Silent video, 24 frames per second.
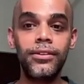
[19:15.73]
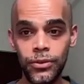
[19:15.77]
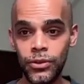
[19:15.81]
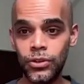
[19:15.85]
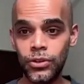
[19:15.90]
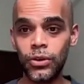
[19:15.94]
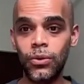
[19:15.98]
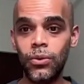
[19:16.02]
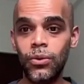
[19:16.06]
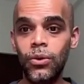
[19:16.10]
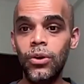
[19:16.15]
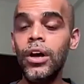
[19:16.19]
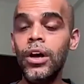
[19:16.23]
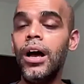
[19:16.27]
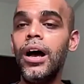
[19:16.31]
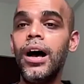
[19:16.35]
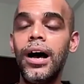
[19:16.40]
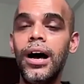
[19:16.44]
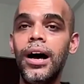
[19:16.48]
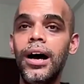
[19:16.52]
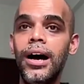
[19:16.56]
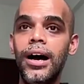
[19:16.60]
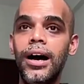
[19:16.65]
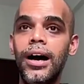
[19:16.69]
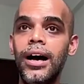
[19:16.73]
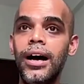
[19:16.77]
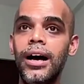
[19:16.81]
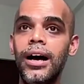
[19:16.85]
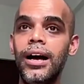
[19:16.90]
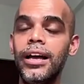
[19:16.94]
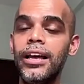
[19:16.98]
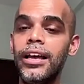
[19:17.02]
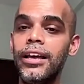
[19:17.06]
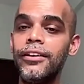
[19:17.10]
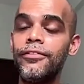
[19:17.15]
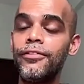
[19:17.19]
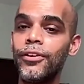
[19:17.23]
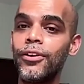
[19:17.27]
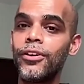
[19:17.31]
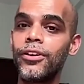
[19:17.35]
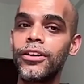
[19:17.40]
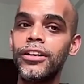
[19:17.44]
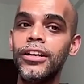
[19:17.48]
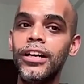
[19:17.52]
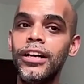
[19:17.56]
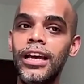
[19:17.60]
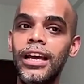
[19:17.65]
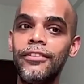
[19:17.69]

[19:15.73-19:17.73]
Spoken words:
So if you're